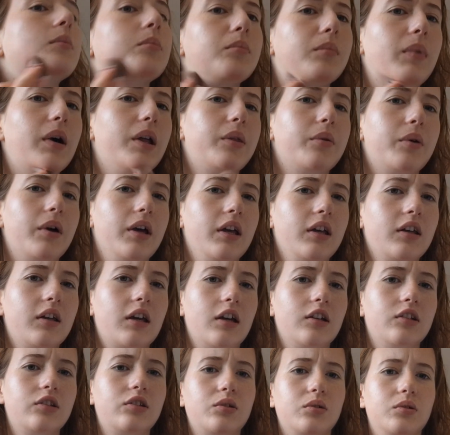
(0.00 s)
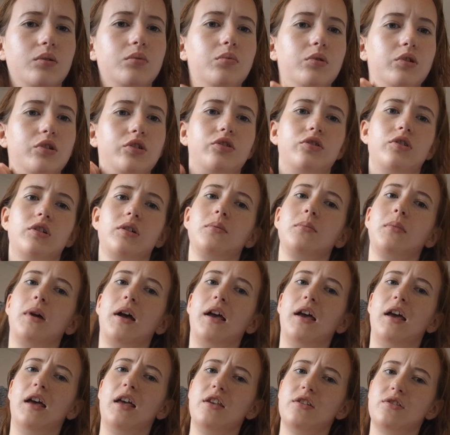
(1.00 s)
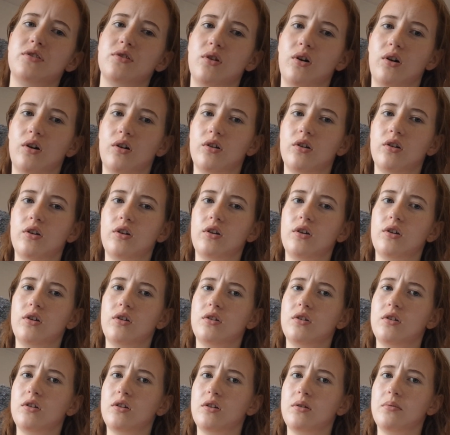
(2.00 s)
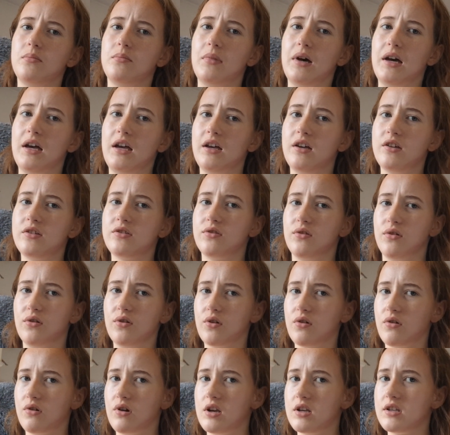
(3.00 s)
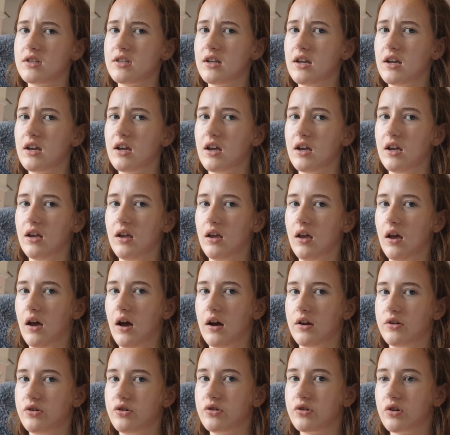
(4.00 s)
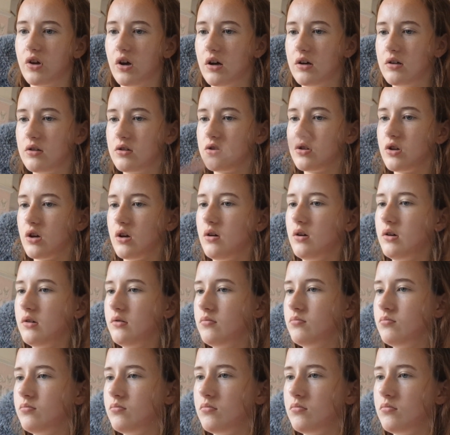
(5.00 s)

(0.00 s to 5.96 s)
By the way, in case you were wondering, my hair is not greasy. I just got out of the shower.